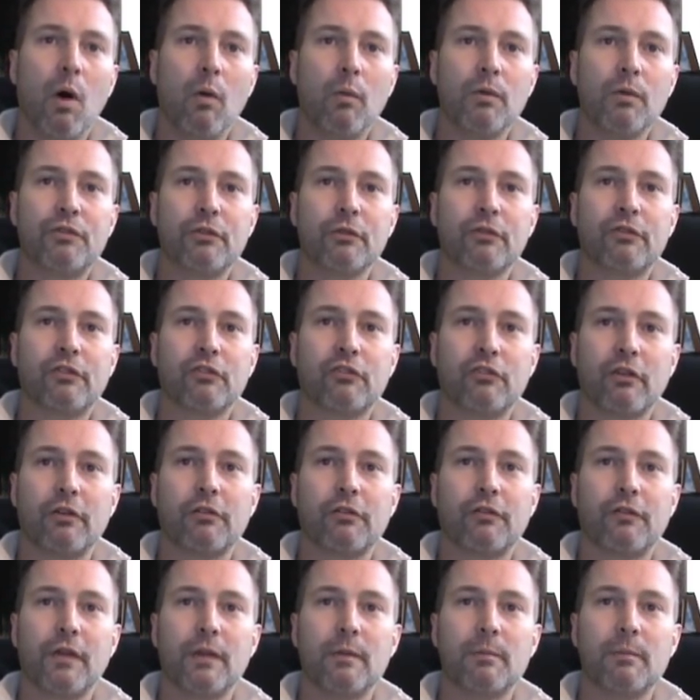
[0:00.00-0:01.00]
what would you
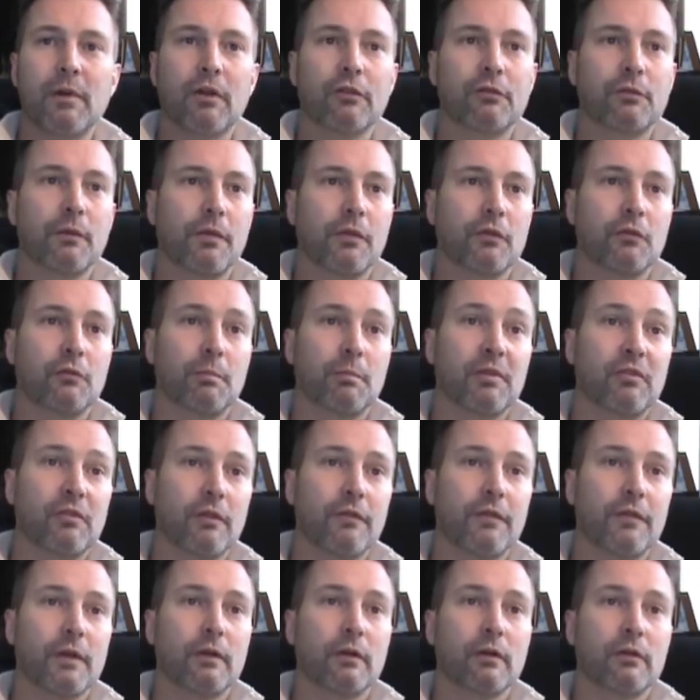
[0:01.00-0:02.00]
suggest females with the
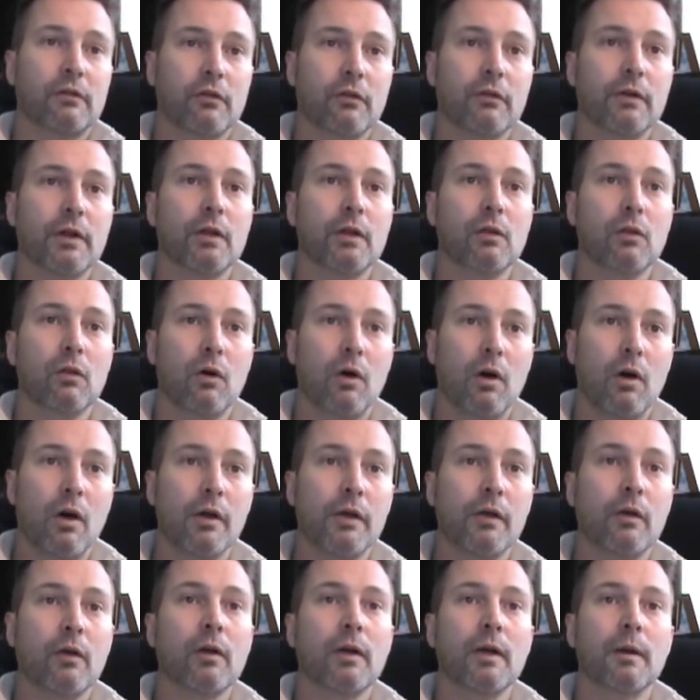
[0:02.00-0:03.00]
specific attorney,
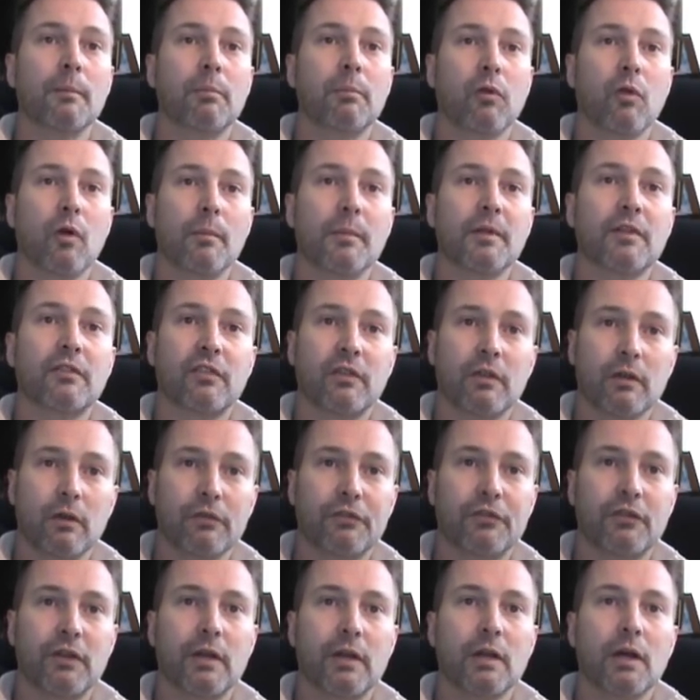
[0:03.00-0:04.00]
lawyer, employment
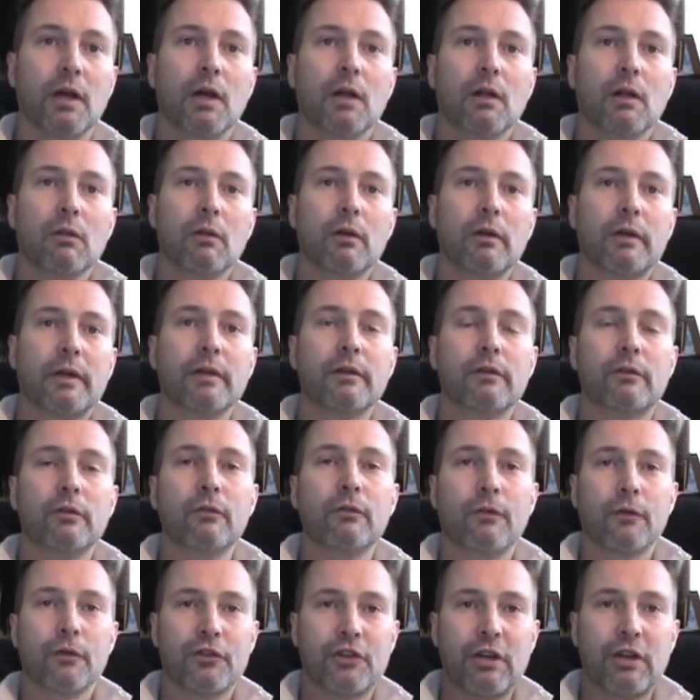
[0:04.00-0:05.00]
skill set look
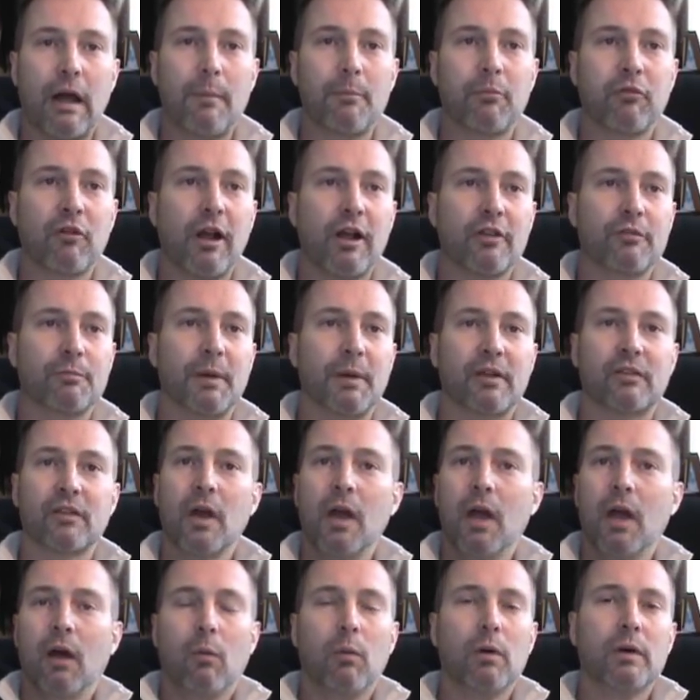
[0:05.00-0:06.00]
into for job prospects?
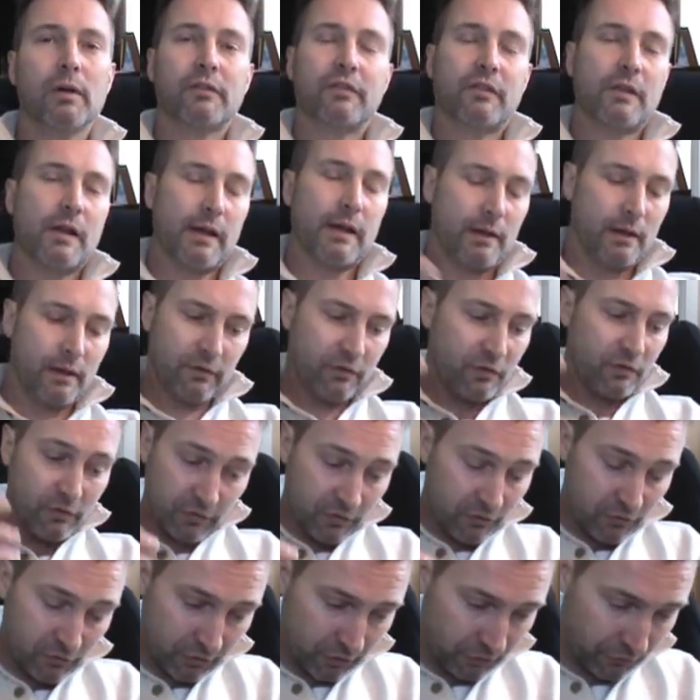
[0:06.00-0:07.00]
Well, it's not, and this
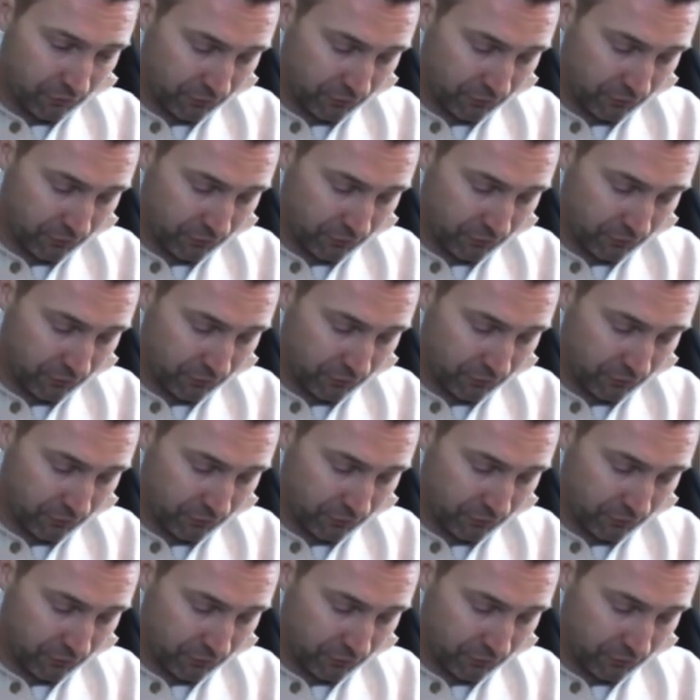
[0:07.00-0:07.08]
isn't